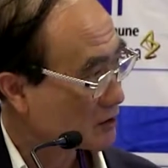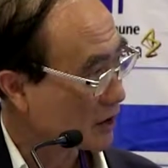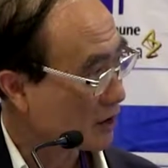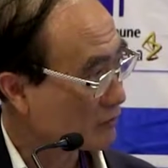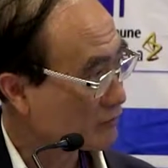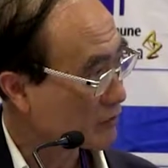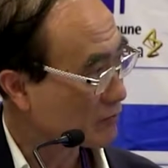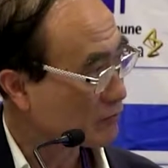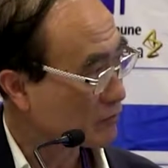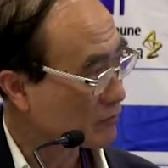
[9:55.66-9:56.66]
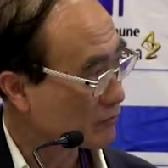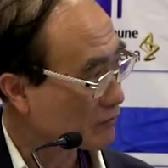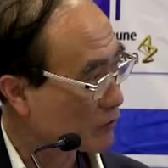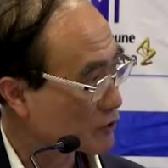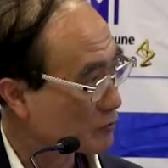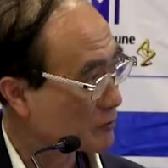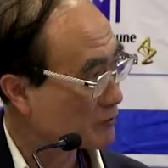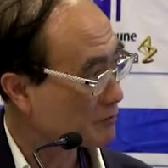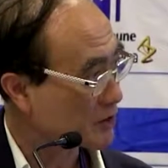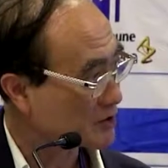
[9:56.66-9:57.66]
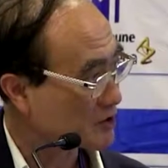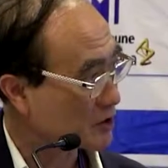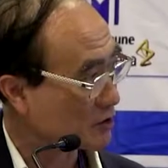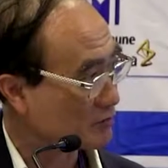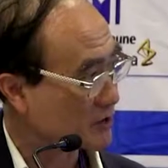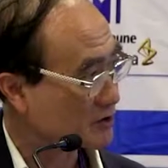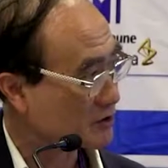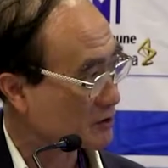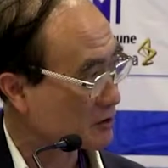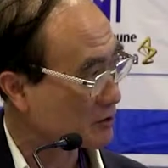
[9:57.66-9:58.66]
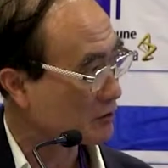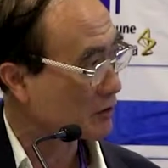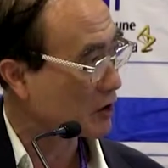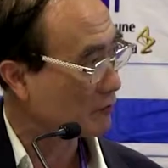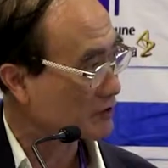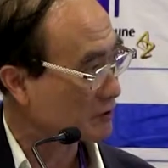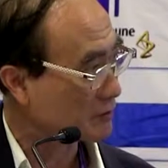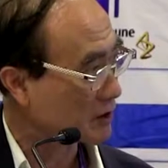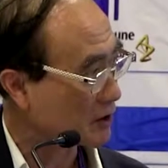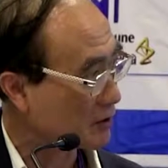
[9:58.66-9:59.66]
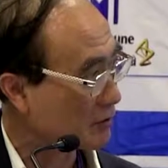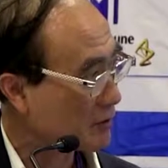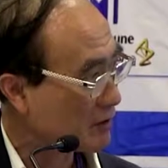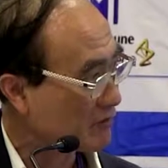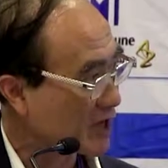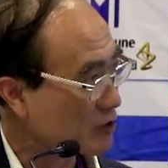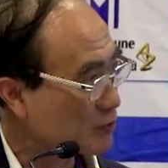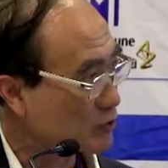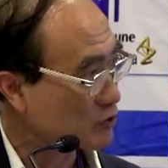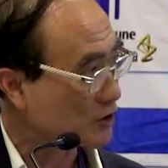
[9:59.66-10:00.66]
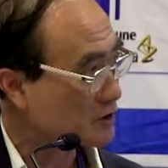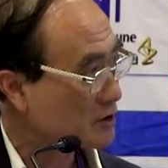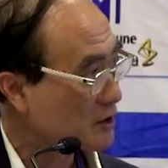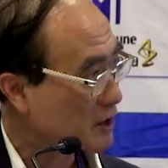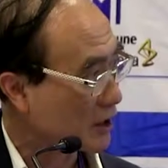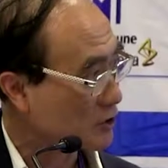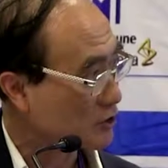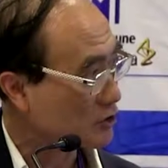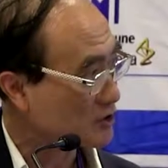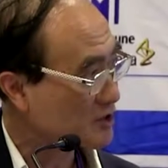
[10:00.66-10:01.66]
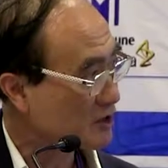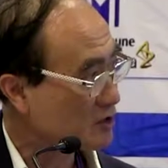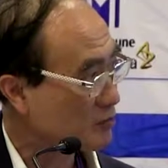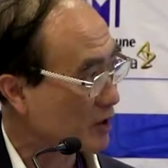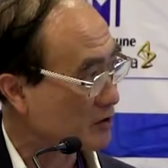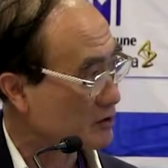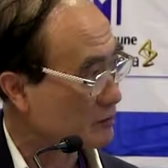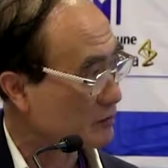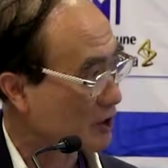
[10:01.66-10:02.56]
now 40% of the viral proteins are in the cytoplasm,